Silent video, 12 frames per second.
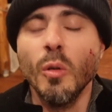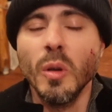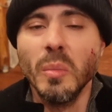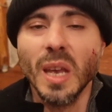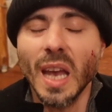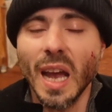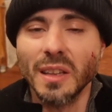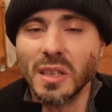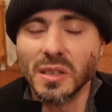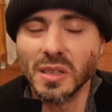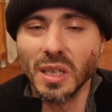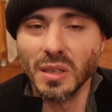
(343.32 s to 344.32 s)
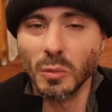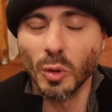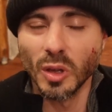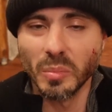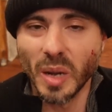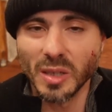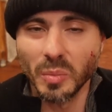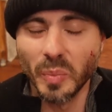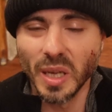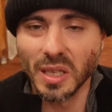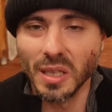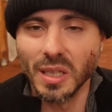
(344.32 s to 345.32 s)
we may understand the world much
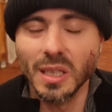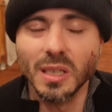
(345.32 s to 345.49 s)
better.